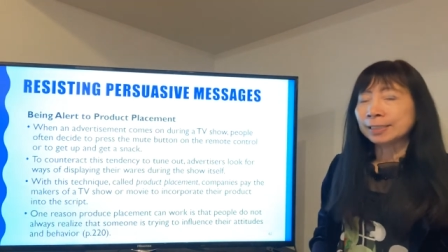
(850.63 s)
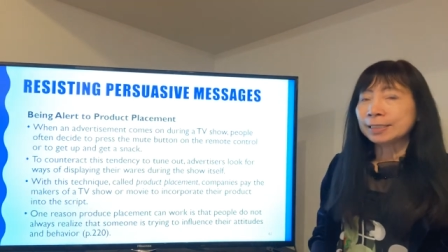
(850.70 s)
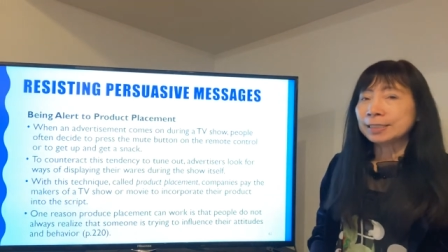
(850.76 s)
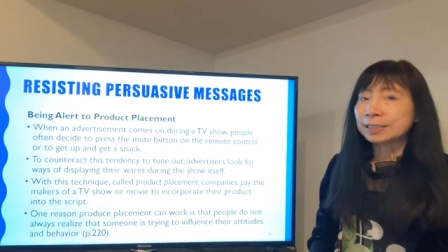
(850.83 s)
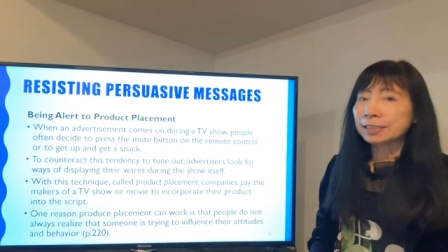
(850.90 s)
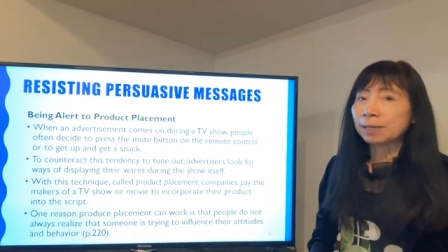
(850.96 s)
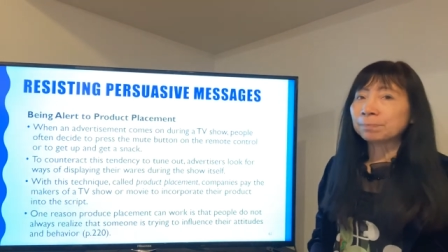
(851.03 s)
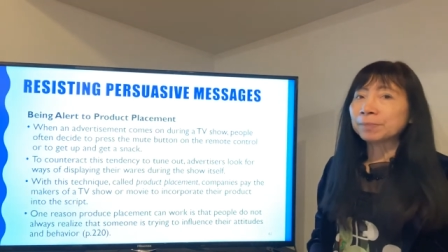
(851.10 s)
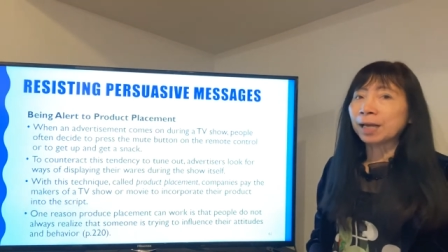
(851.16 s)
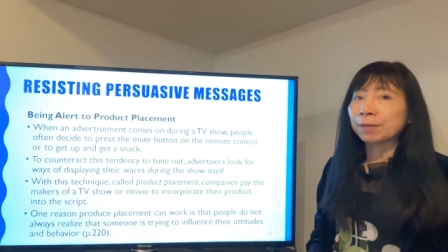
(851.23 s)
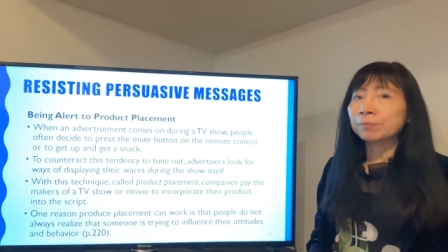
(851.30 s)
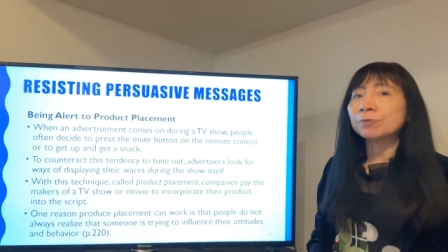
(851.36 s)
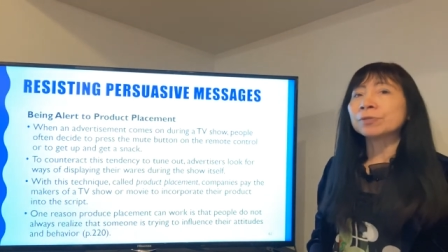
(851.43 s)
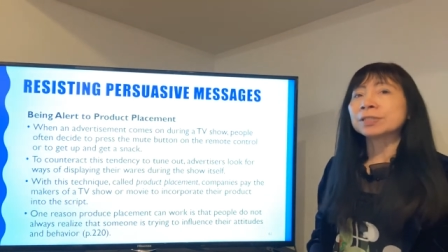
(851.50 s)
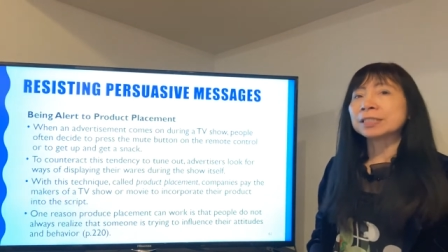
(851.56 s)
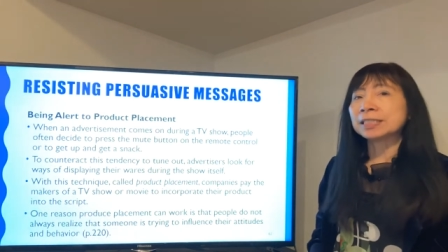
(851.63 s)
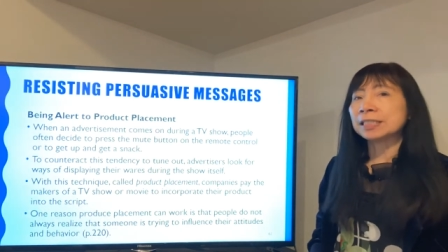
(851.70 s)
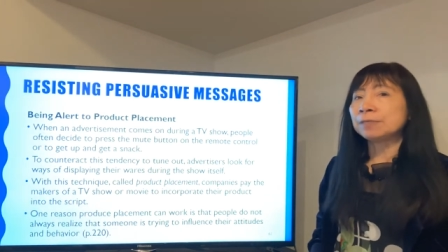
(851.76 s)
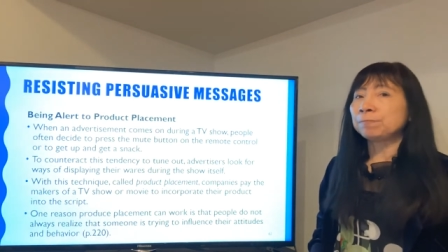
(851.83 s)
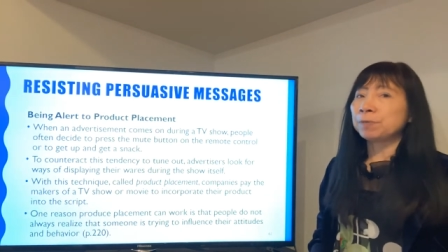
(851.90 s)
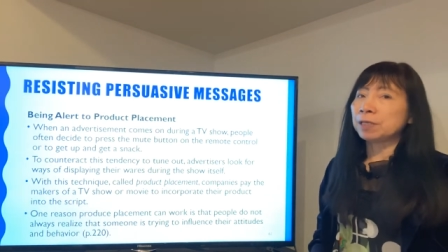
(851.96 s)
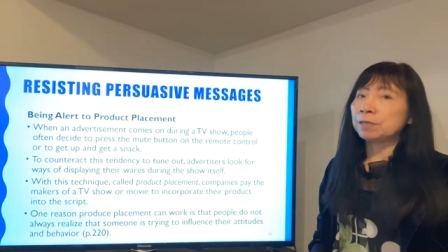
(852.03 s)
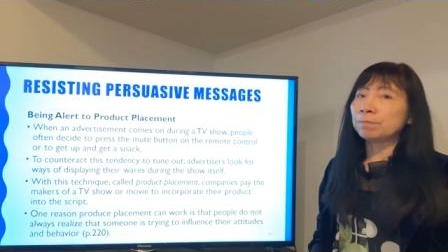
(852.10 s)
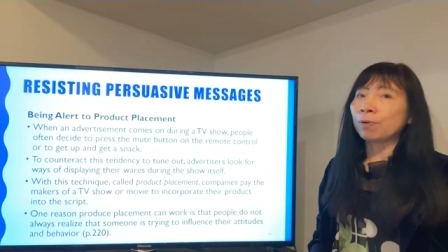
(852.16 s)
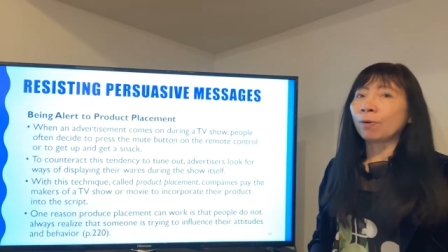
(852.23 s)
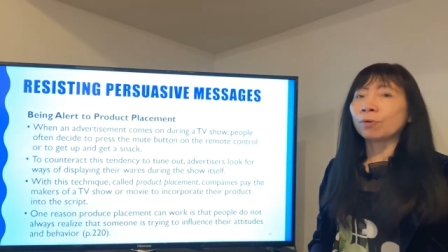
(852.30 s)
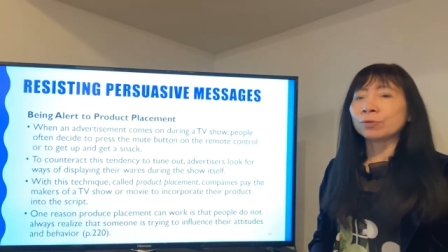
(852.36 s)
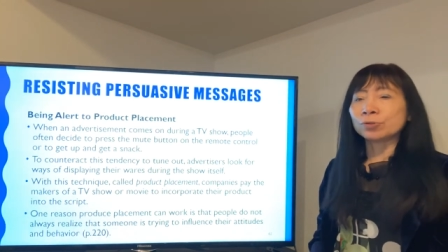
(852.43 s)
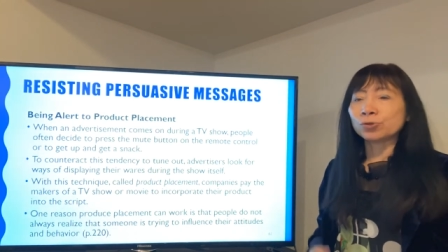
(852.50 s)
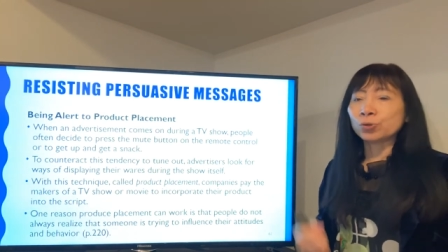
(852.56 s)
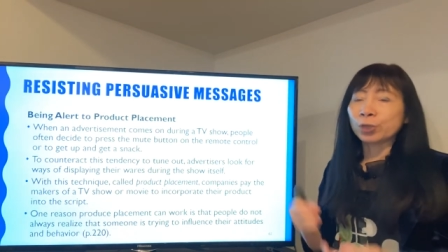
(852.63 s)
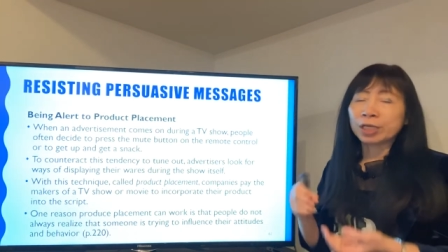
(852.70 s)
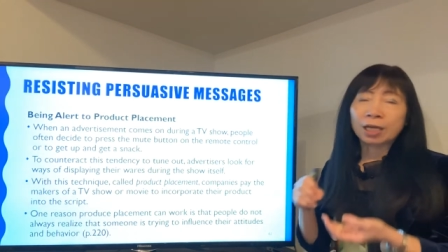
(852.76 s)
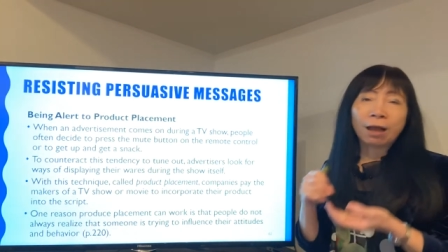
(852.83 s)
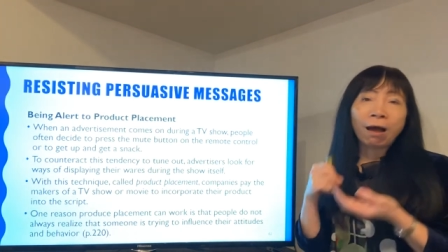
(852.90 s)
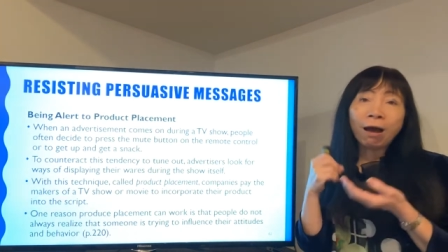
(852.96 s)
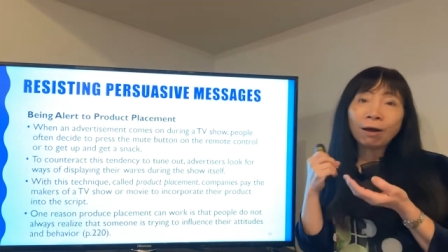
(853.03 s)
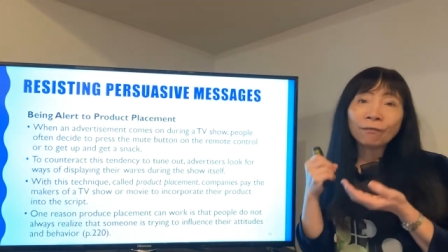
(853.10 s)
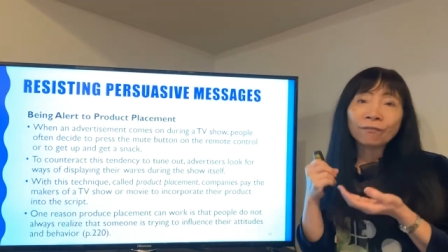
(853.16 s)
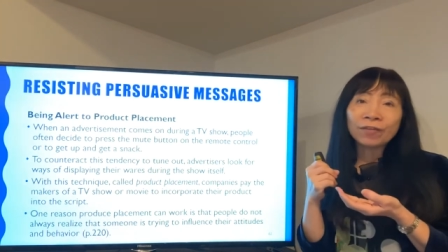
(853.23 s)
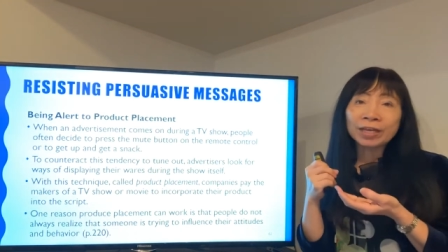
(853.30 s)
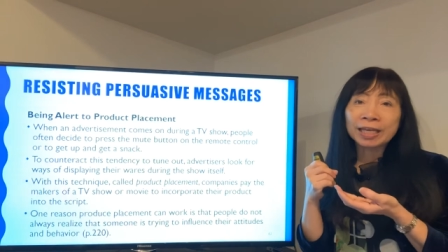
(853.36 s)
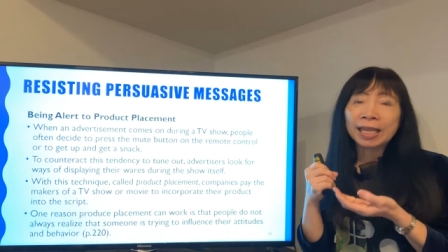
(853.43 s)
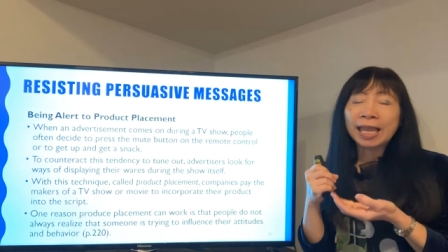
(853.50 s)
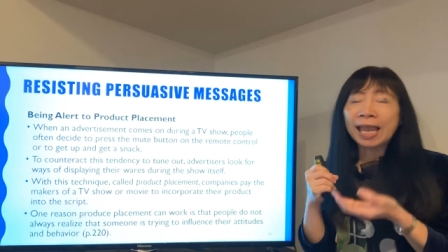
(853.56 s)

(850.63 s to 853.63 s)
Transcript: Sometimes you'll see people drink coffee